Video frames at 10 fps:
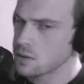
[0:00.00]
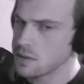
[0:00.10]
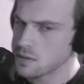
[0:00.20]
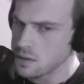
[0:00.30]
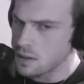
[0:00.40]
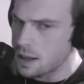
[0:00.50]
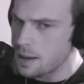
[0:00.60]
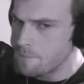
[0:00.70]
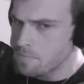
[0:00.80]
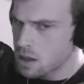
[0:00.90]
or this and
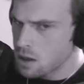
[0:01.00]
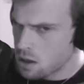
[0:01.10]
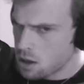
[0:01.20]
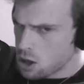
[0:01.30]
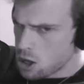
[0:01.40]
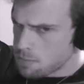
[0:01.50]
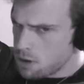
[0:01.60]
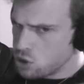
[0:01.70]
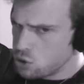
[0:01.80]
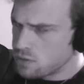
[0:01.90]
that.
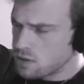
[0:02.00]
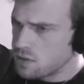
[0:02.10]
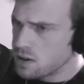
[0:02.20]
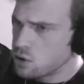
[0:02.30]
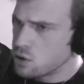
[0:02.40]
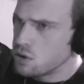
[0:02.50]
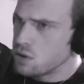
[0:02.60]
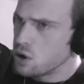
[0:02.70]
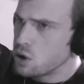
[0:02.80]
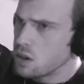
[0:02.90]
But you do have to figure
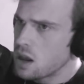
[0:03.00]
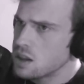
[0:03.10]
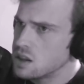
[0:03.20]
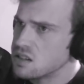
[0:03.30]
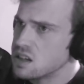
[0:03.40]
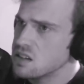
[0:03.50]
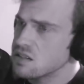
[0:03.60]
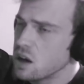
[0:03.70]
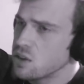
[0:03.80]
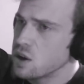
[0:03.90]
there are a lot of these
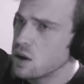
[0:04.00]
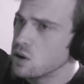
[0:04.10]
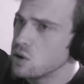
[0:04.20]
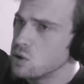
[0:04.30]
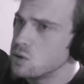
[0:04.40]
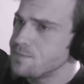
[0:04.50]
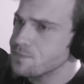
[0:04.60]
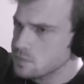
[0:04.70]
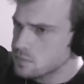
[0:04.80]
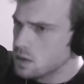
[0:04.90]
kids out there who
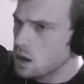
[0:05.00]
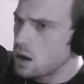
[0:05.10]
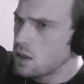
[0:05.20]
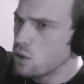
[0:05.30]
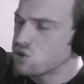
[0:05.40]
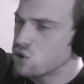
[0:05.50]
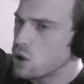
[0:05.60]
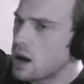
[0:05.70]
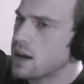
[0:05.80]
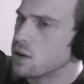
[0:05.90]
those are
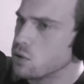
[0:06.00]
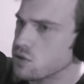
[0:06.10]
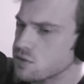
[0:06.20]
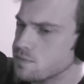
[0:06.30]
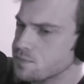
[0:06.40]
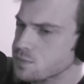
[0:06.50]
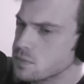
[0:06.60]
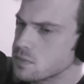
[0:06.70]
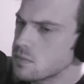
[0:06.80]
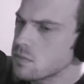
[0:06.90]
their idols.
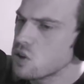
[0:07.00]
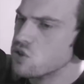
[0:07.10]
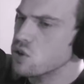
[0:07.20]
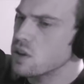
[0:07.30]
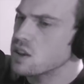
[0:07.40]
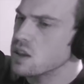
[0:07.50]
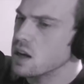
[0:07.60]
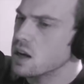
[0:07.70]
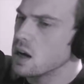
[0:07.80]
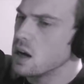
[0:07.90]
So they
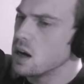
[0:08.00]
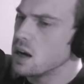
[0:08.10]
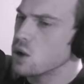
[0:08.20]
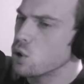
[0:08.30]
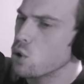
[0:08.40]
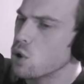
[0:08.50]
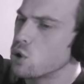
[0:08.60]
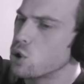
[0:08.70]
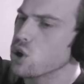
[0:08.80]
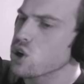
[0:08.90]
think in
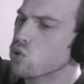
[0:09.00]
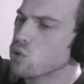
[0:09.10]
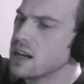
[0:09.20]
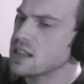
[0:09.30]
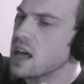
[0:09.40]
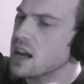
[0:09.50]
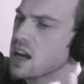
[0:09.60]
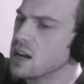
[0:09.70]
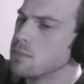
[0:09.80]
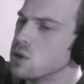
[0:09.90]
order to create that
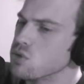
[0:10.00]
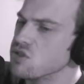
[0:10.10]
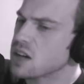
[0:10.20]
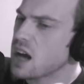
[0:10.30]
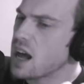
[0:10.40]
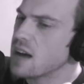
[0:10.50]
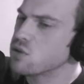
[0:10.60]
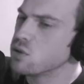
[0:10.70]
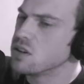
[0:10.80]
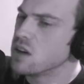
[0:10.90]
kind of music, I
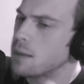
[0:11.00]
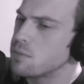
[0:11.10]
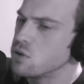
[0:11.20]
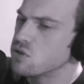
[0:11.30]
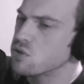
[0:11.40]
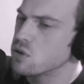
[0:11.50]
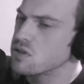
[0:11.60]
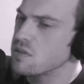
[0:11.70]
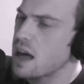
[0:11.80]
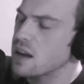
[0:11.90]
have to adopt those
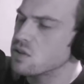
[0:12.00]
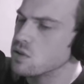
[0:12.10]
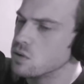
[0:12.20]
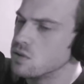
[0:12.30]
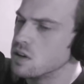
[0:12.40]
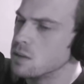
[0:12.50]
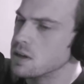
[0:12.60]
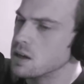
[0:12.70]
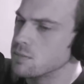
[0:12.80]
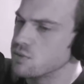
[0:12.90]
sorts of attitudes, and it
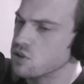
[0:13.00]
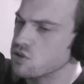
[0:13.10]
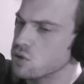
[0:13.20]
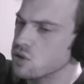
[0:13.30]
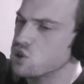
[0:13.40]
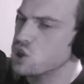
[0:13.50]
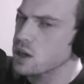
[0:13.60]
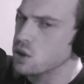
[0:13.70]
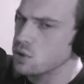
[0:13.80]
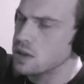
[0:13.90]
becomes this sort of
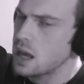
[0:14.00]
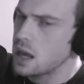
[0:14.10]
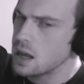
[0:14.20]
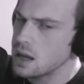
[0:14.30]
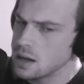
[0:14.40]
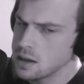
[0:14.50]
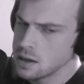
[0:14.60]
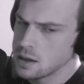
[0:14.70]
chicken or the egg